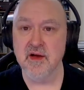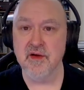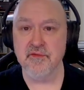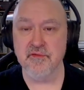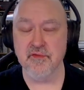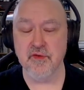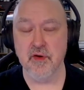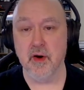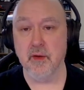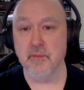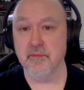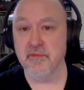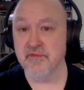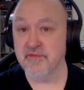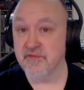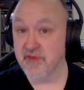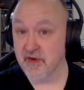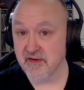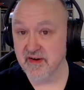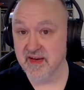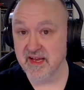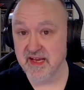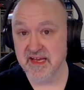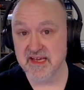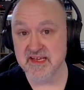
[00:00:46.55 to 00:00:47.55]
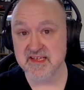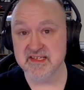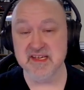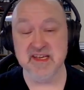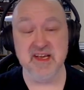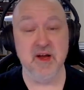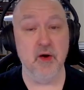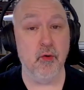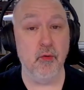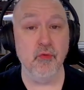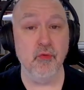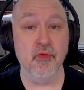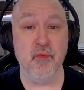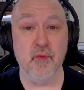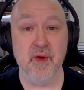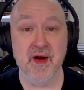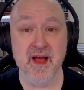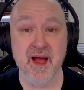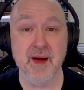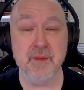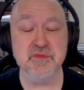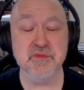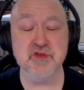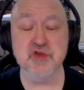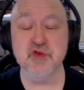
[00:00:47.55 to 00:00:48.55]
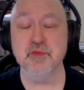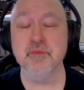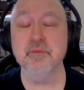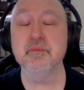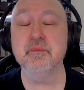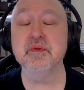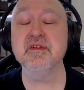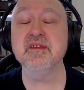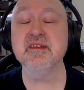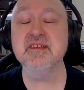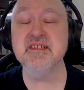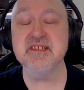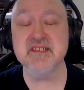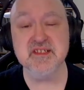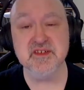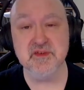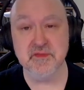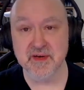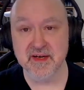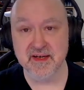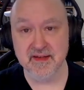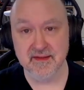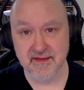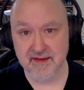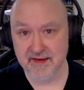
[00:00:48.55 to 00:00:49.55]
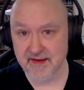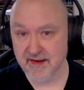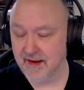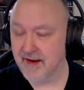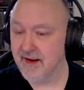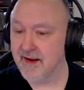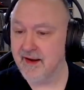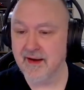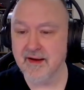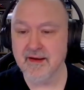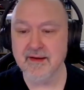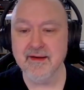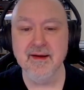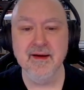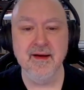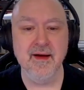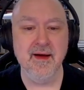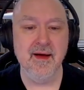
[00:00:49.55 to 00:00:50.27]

from very easy all the way up to blisteringly hard.